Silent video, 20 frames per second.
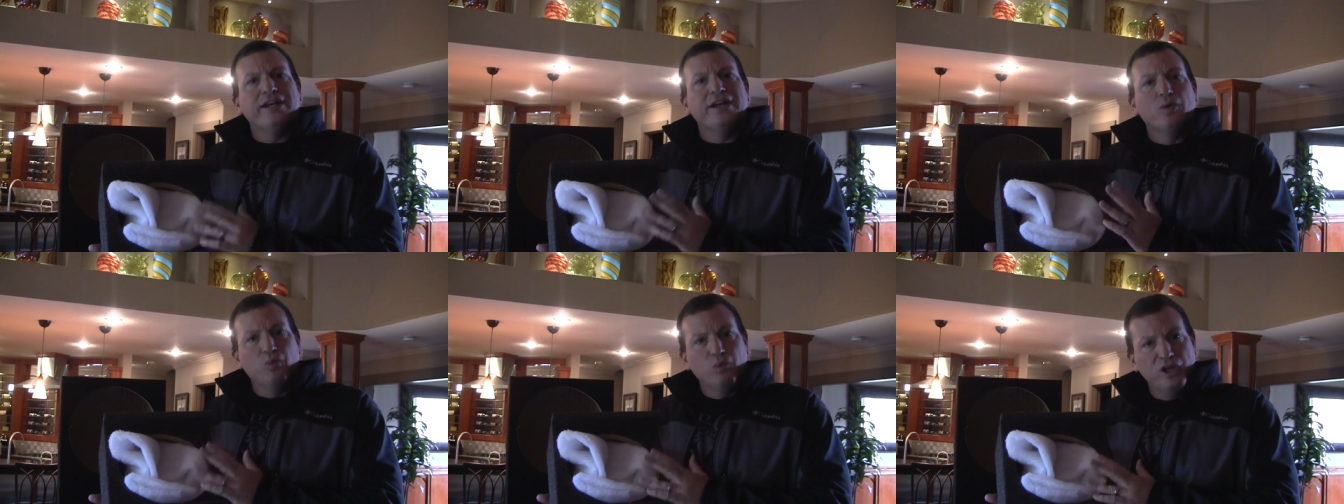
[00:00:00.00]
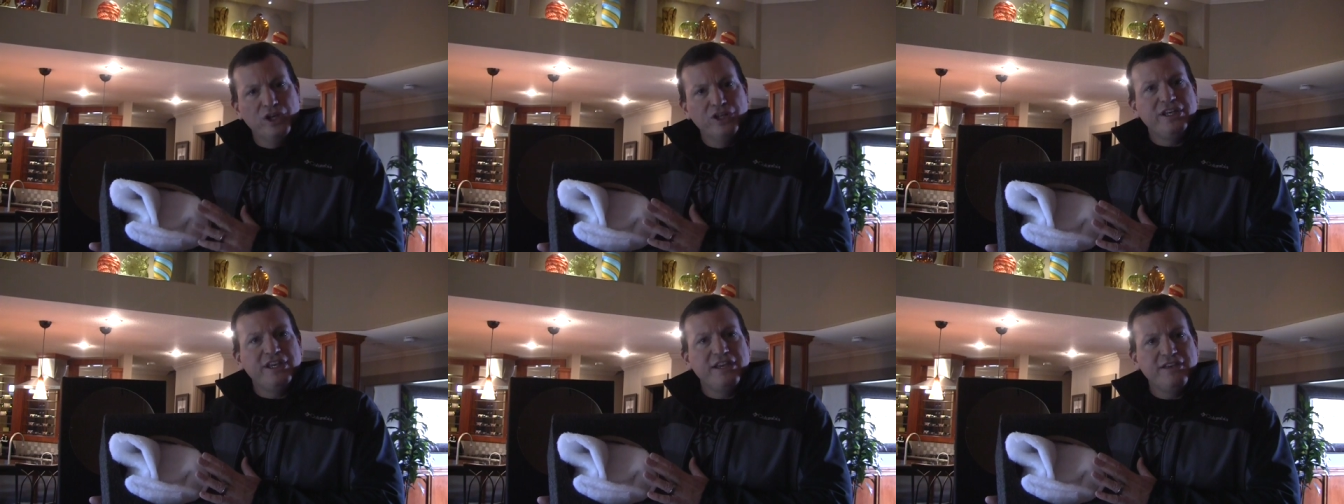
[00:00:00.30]
It
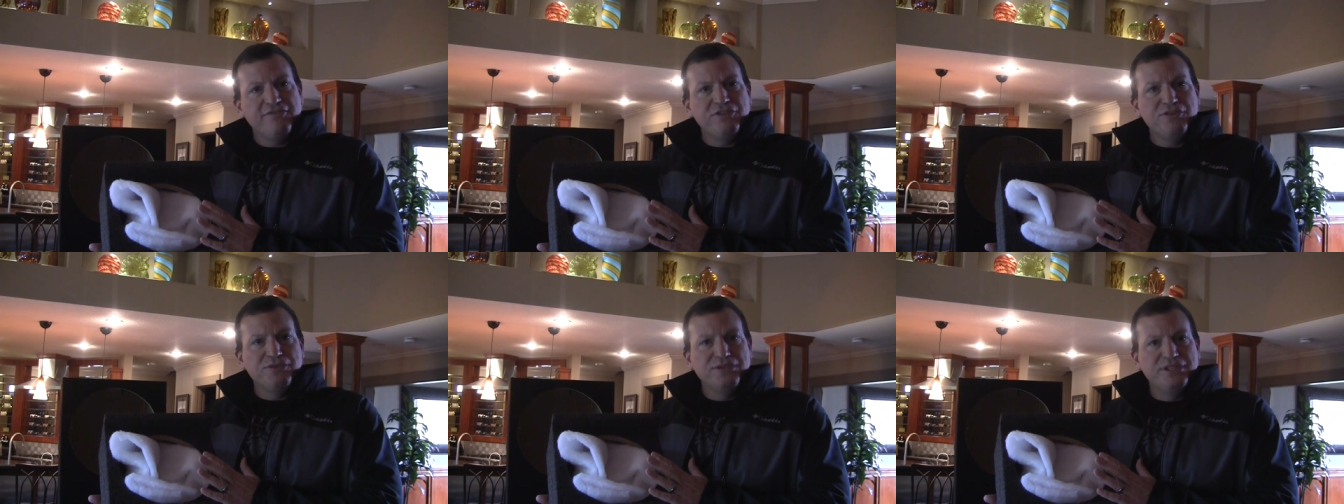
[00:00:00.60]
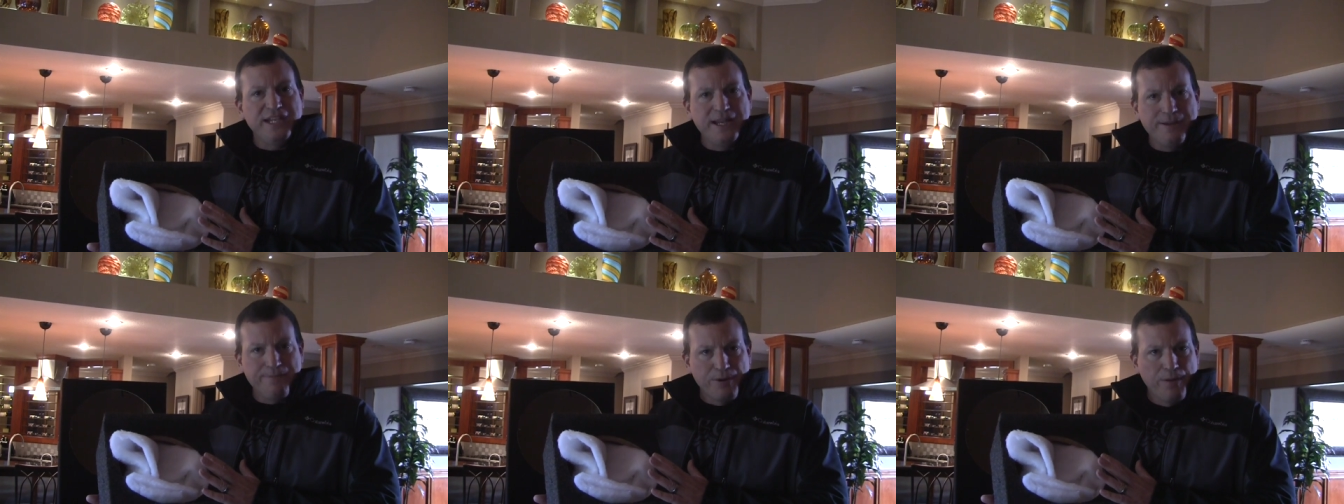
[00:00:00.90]
will give you
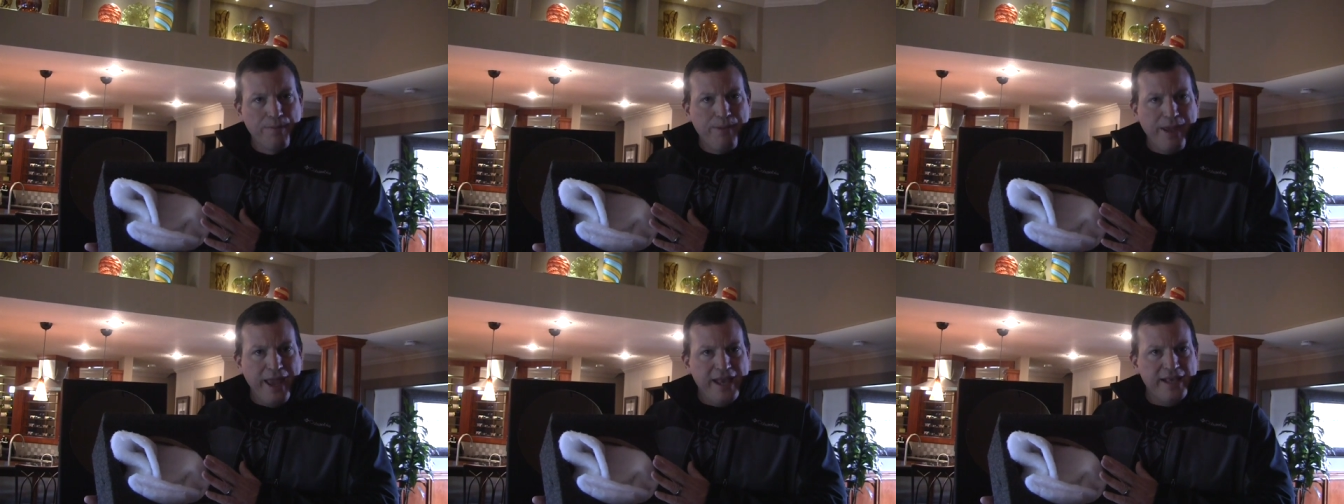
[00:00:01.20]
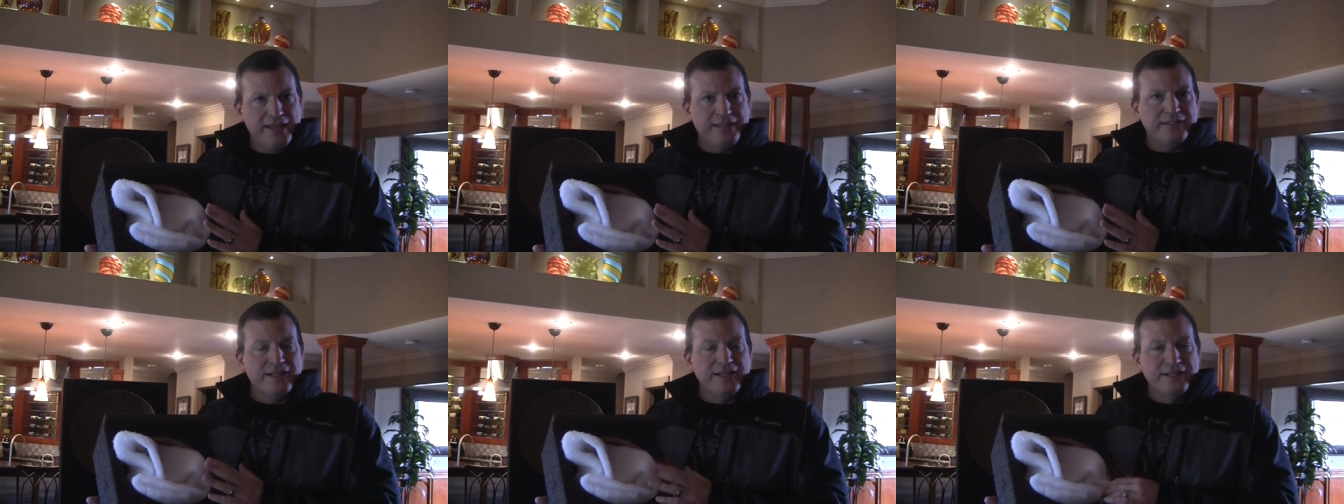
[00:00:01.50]
deeper
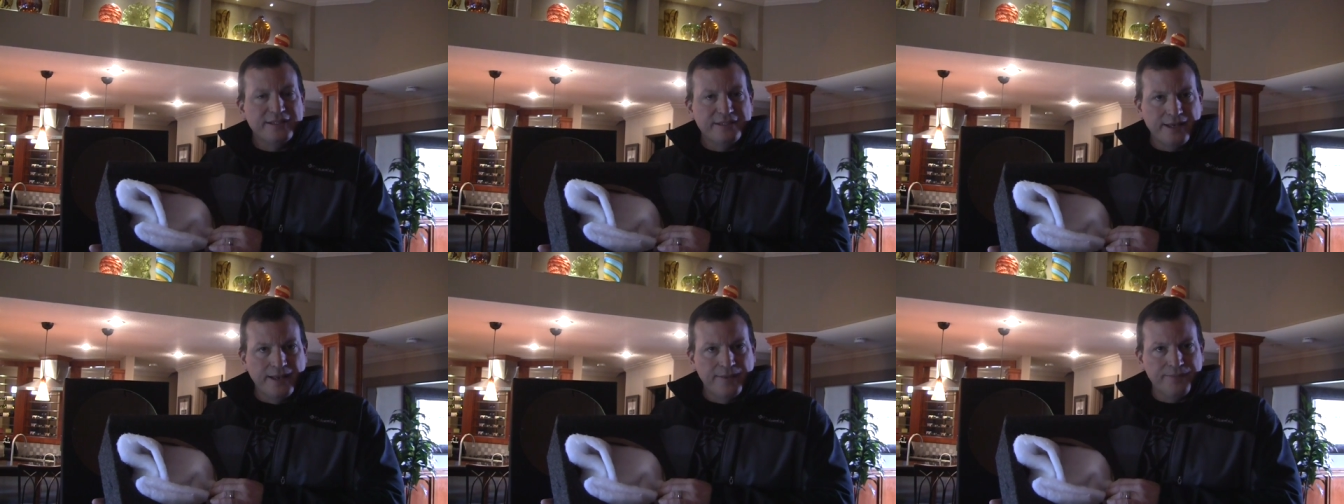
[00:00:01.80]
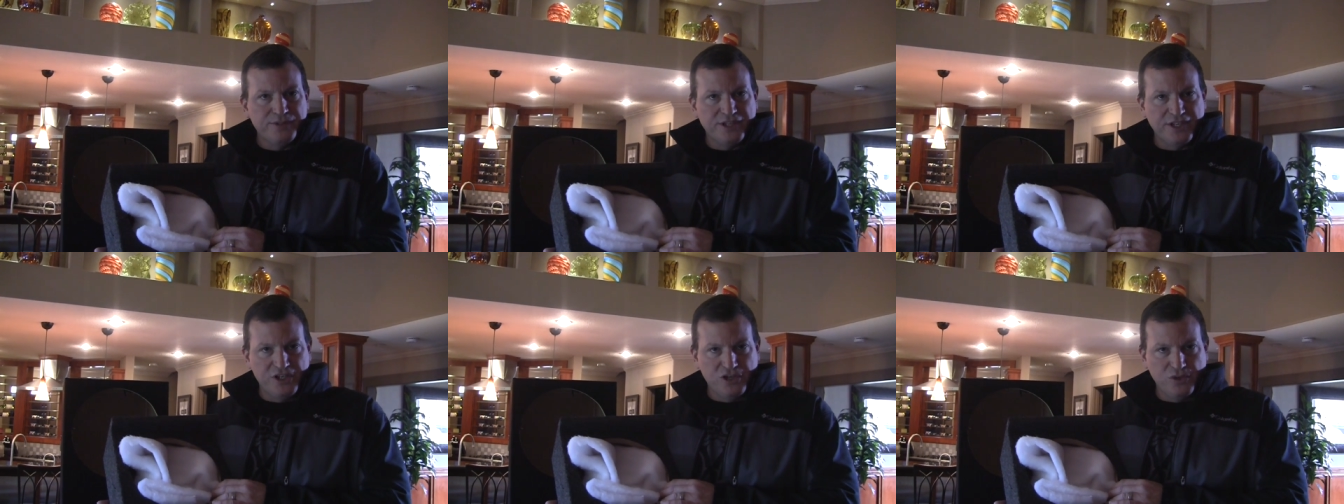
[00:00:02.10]
bass in some
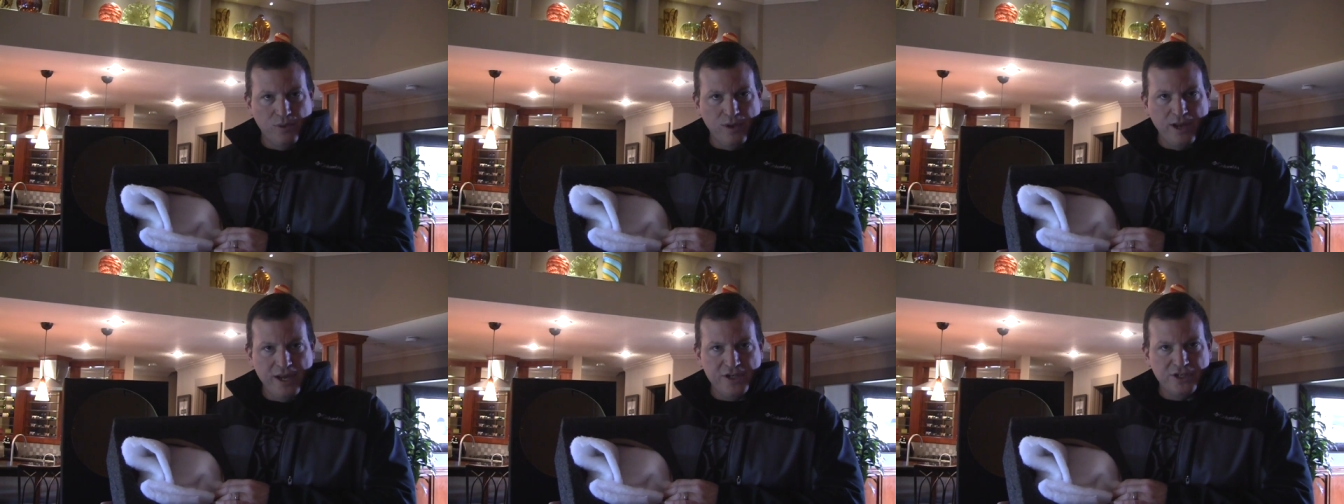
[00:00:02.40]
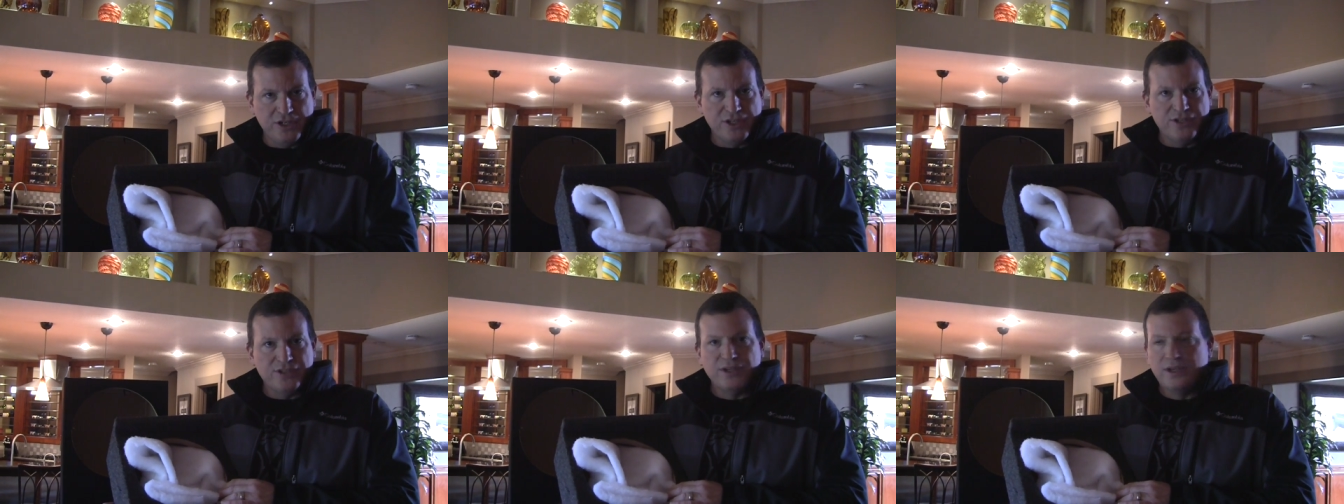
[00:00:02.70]

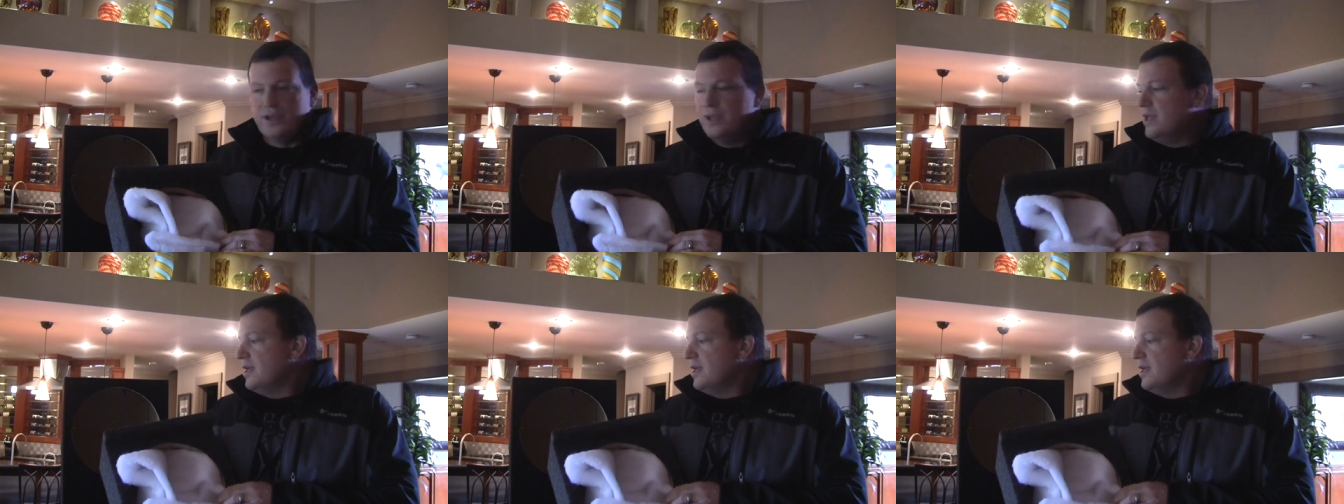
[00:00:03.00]
situations.